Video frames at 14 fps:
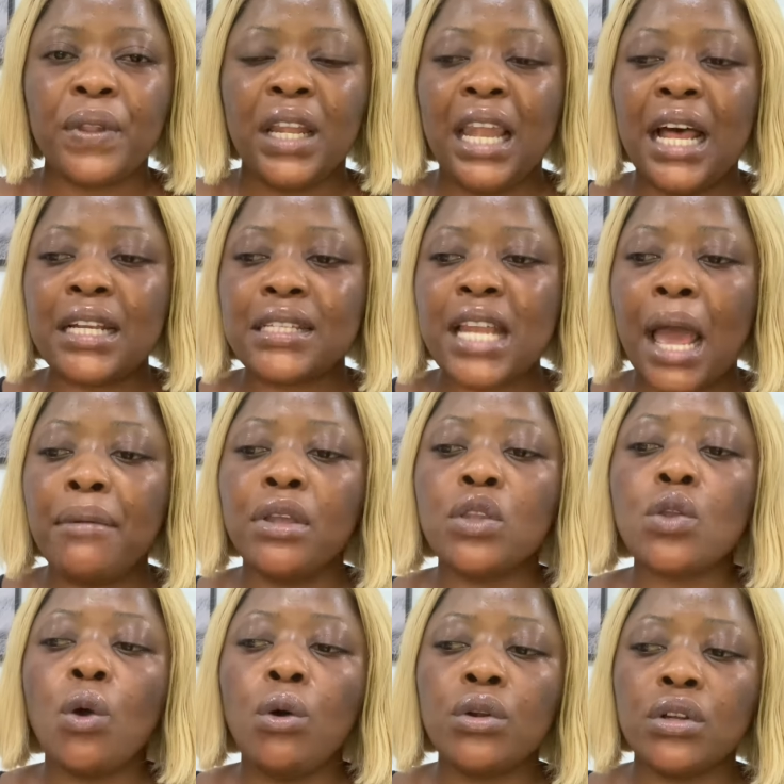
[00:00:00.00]
Last time he
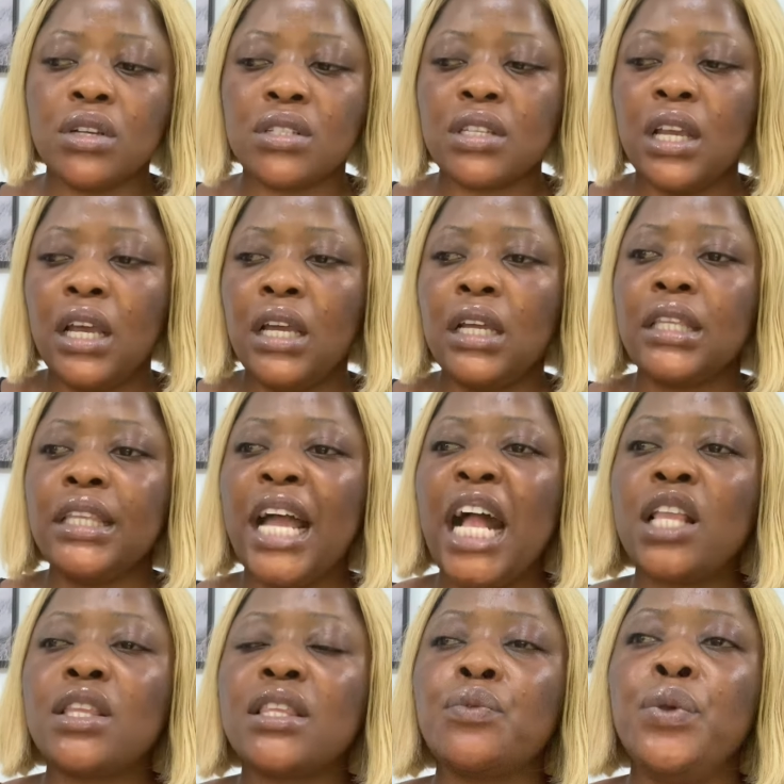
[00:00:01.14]
told us
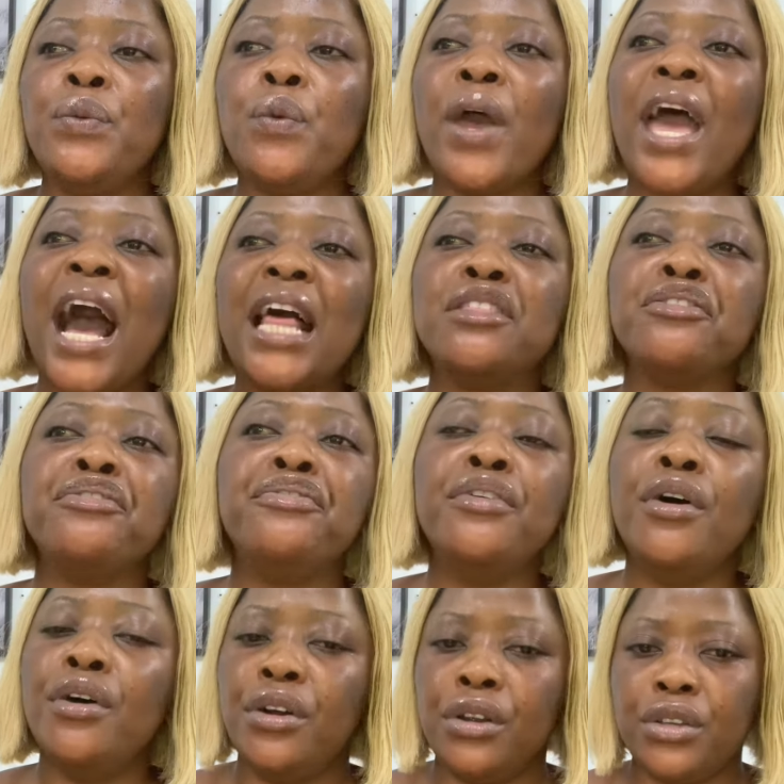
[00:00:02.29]
that we were at the
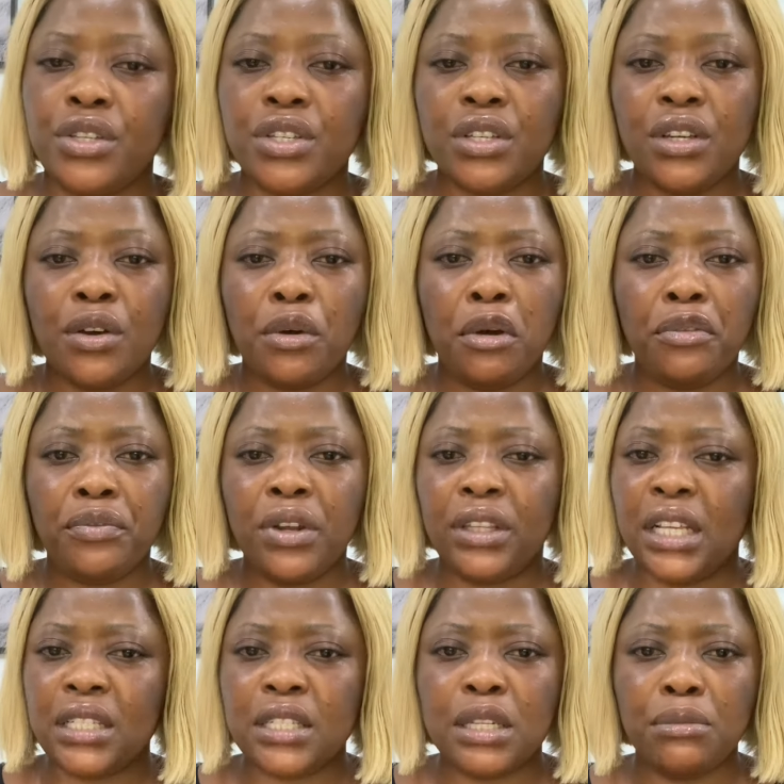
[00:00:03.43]
verge of the
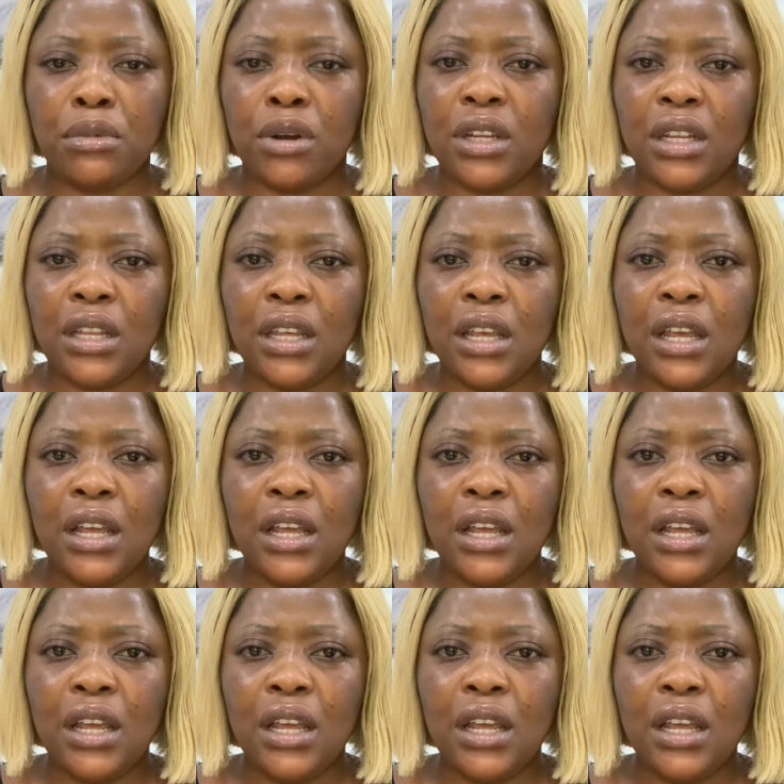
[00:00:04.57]
testimony.